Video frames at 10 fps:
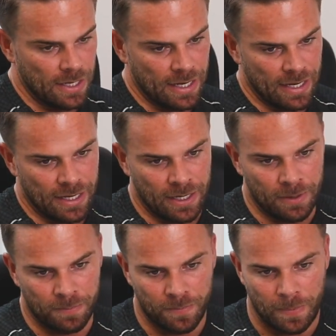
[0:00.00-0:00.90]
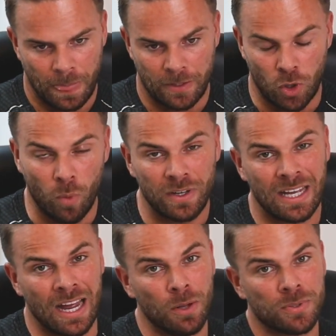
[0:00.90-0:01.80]
So hopefully
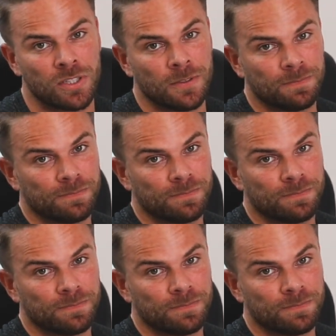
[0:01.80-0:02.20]
that helps.